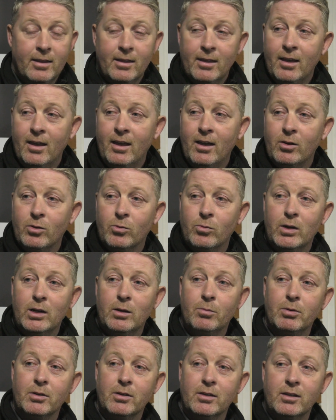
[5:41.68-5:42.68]
Yeah, it will,
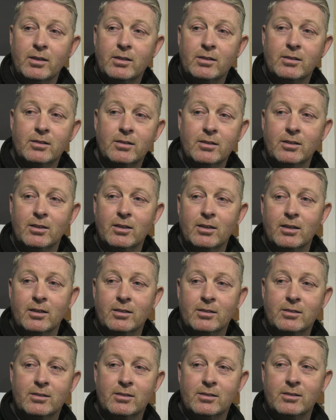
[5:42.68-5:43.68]
but it's
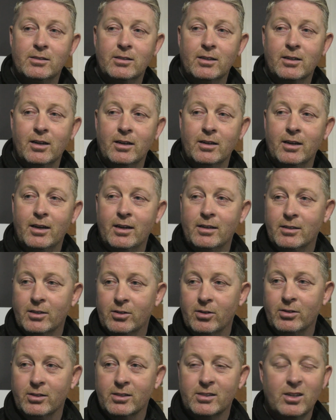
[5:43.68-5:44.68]
you're gonna end it
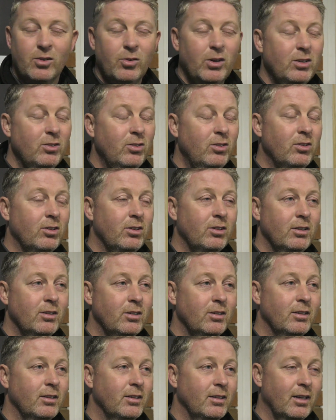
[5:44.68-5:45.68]
on a sour note,
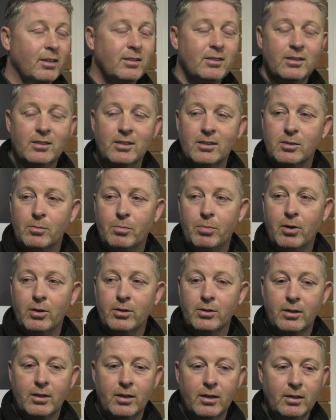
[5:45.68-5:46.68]
and that's a
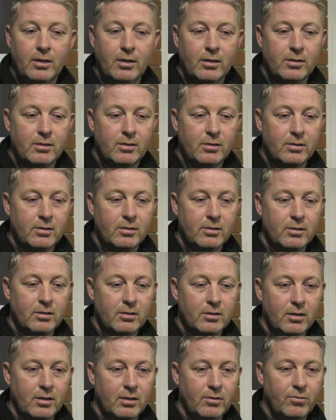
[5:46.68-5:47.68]
disappointing thing. It's
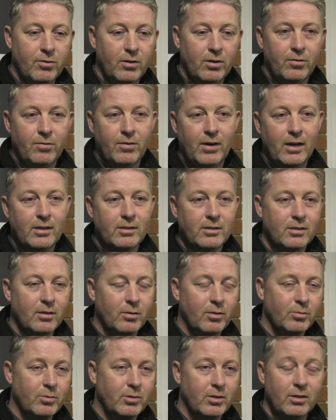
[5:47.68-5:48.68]
like, for the fans.
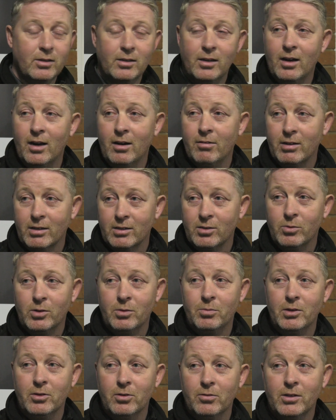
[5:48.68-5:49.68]
I reckon there would
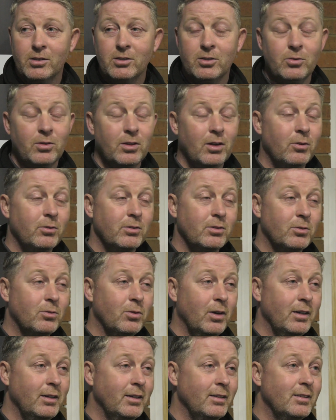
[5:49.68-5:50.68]
have been over 2,000
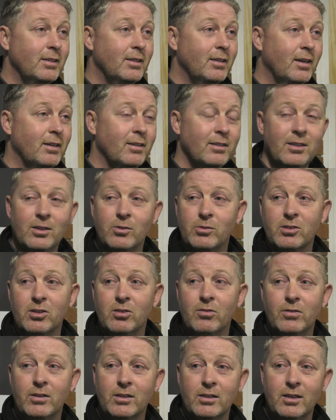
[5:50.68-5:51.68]
quite easily. Yeah, today was a
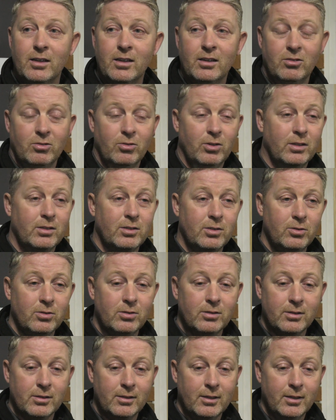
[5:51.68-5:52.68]
lovely day, no
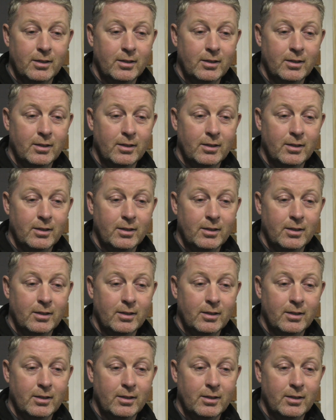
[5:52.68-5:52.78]
excuses.